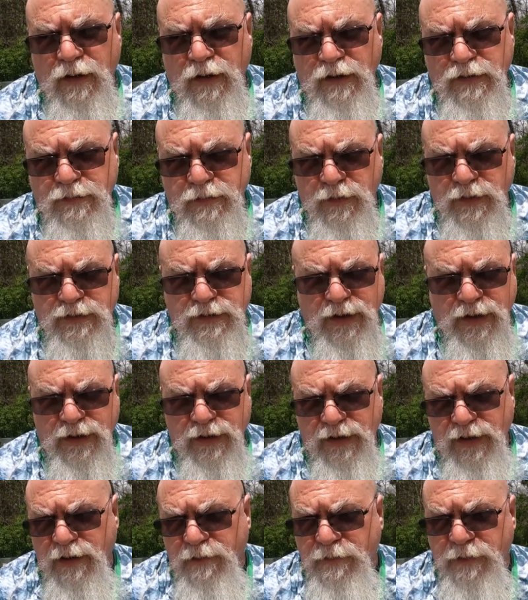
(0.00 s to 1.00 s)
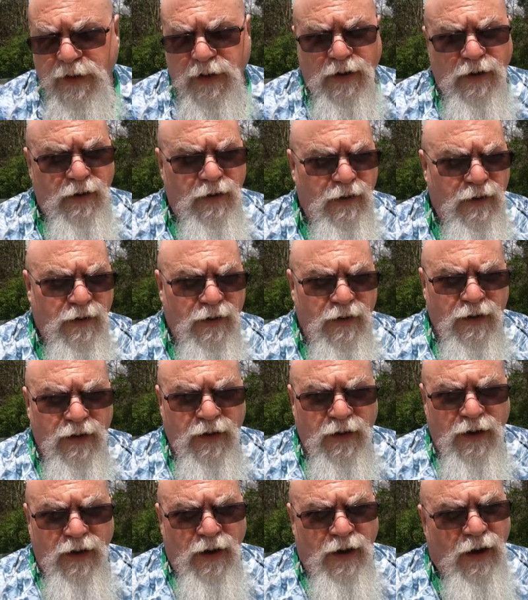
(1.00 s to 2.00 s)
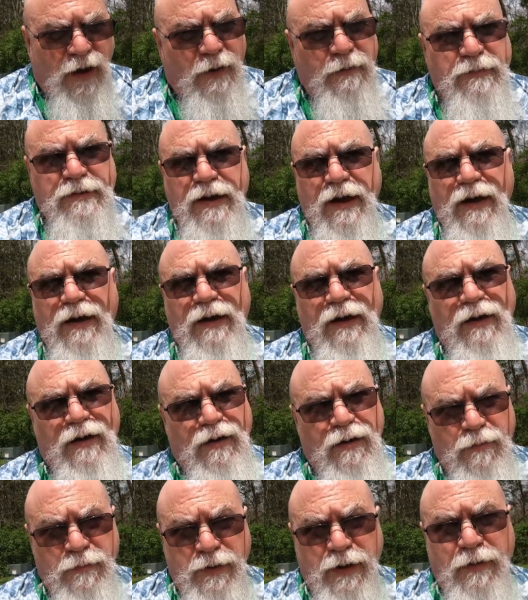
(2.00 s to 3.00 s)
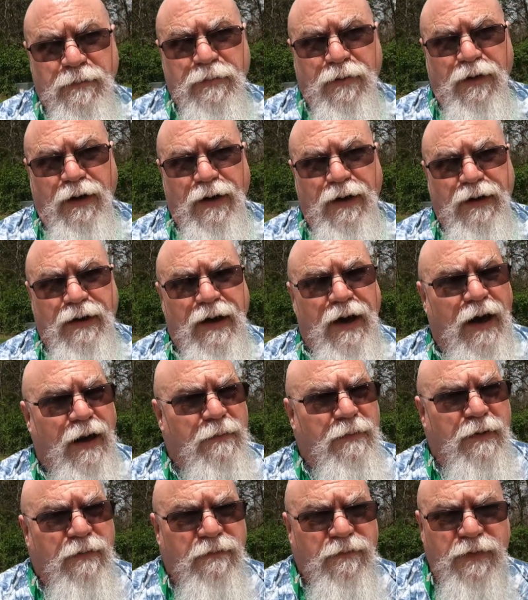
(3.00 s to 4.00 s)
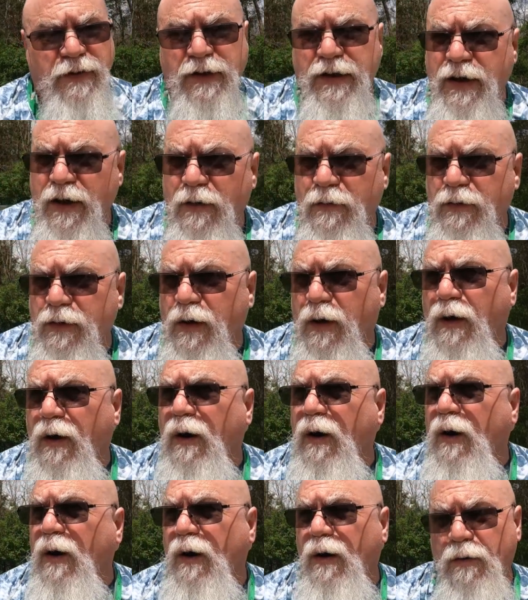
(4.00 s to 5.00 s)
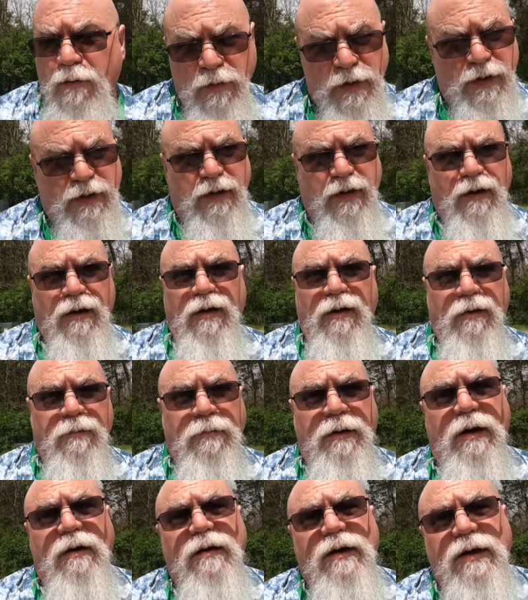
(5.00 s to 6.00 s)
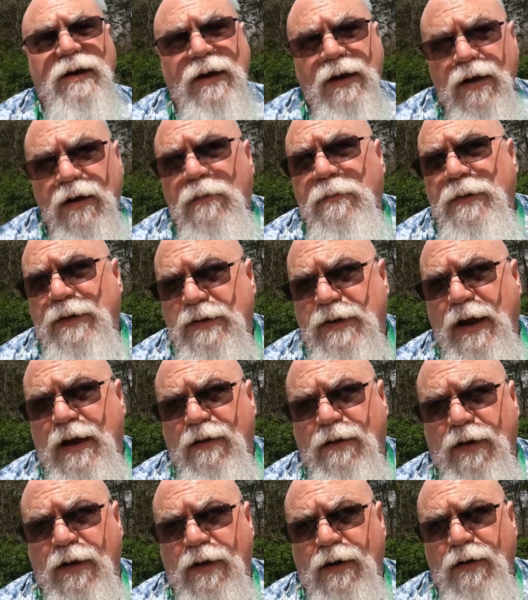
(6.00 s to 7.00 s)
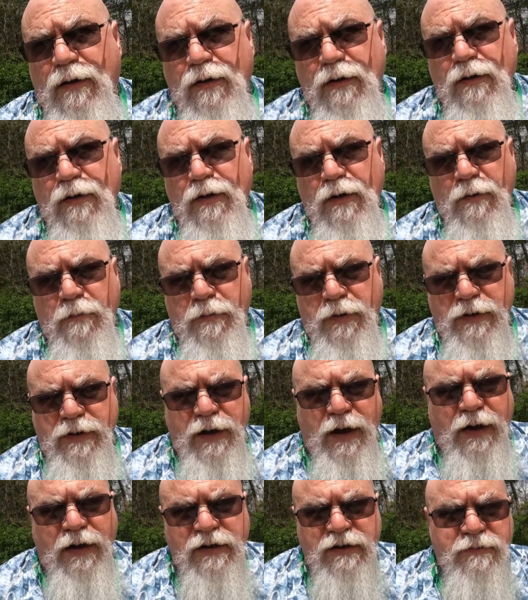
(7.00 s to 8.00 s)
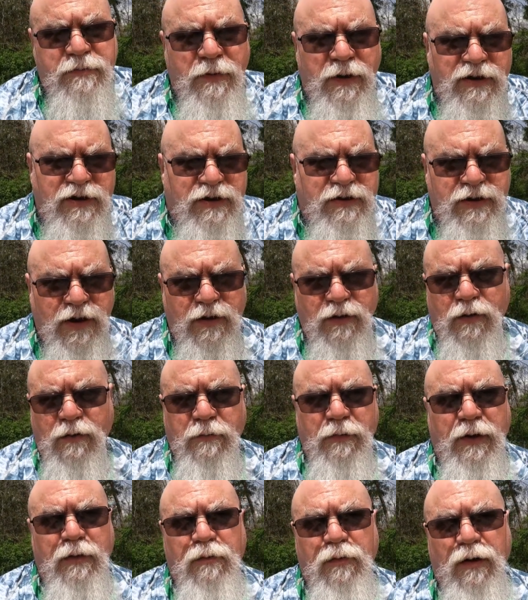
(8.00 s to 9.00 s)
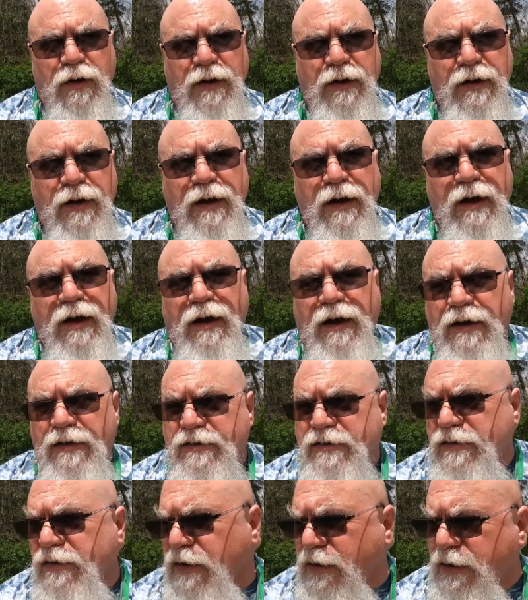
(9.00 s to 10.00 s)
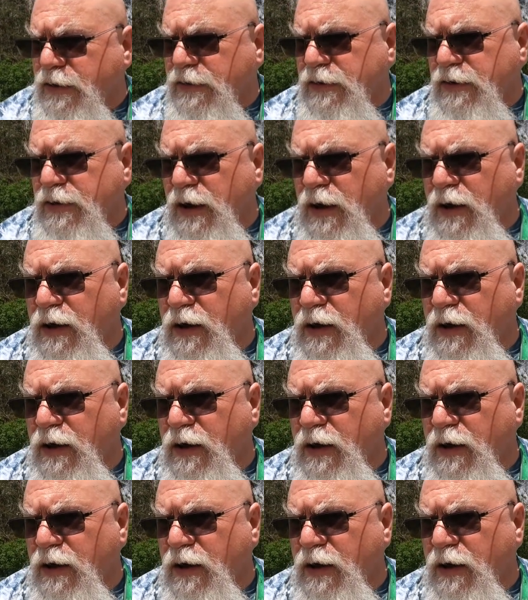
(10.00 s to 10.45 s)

Because once I leave here, I'm taking a little bit of break. I've been videoing all week long. But I'm going to get a little bit down there, but not as much as I normally would. Let's look at the